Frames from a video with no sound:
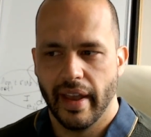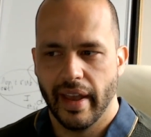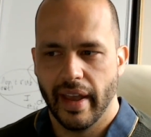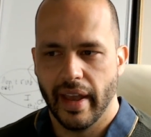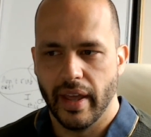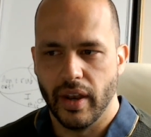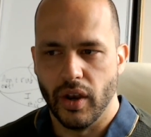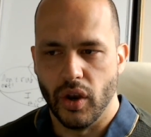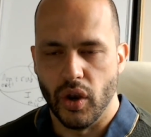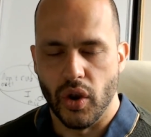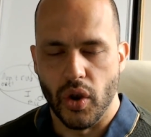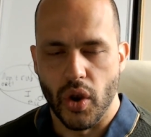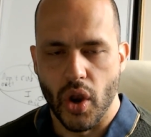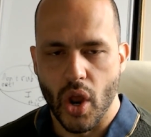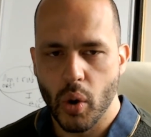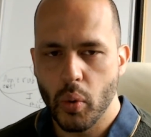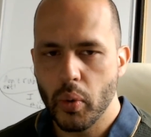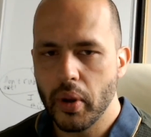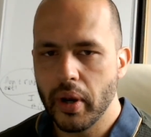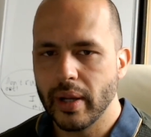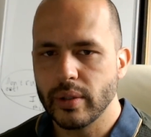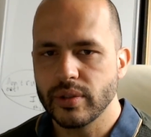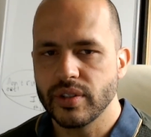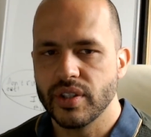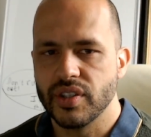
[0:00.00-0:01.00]
no
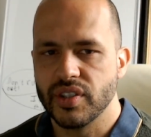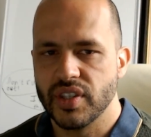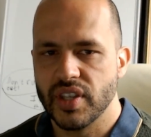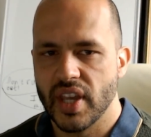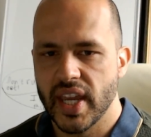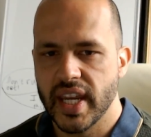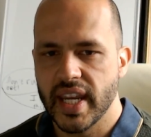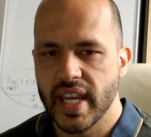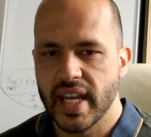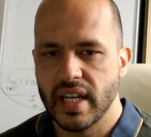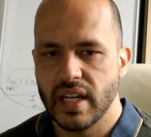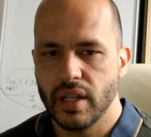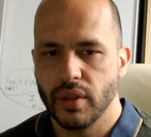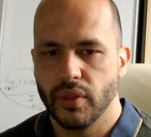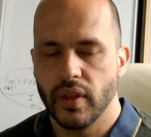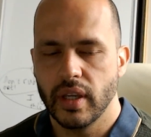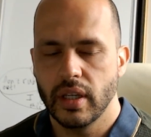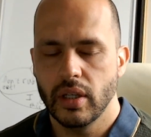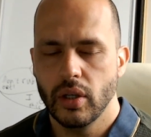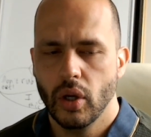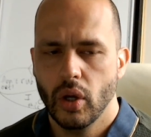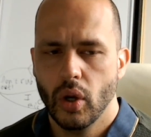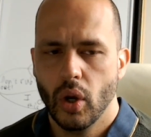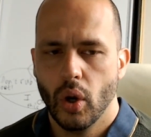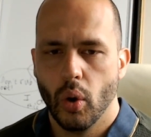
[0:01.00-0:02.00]
one else is saying
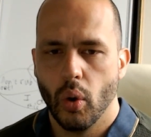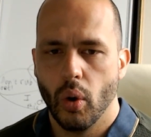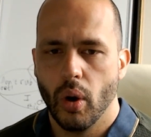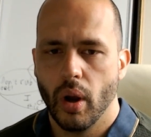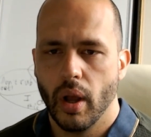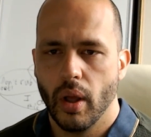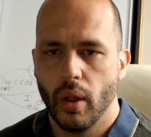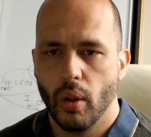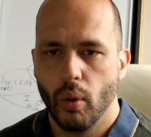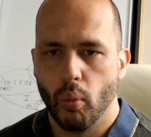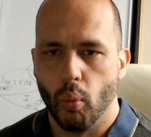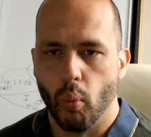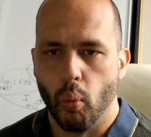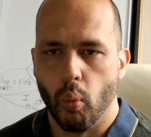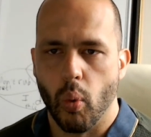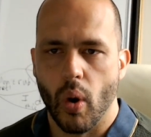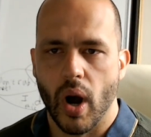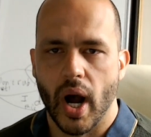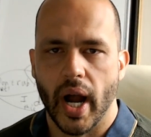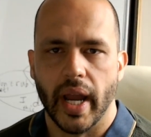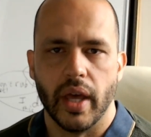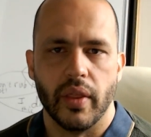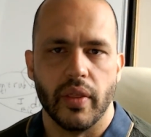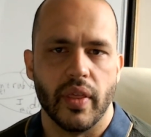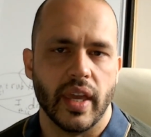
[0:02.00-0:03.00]
anything,
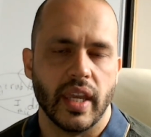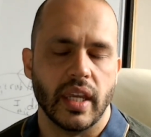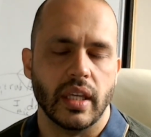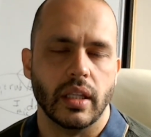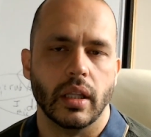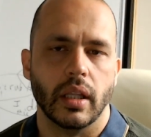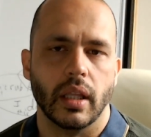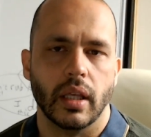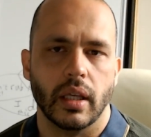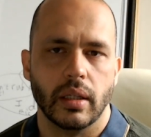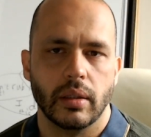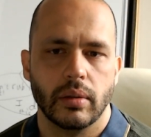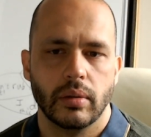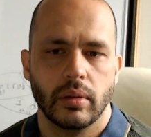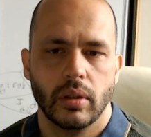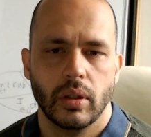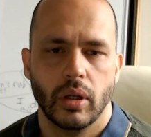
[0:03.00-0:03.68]
why are they in there?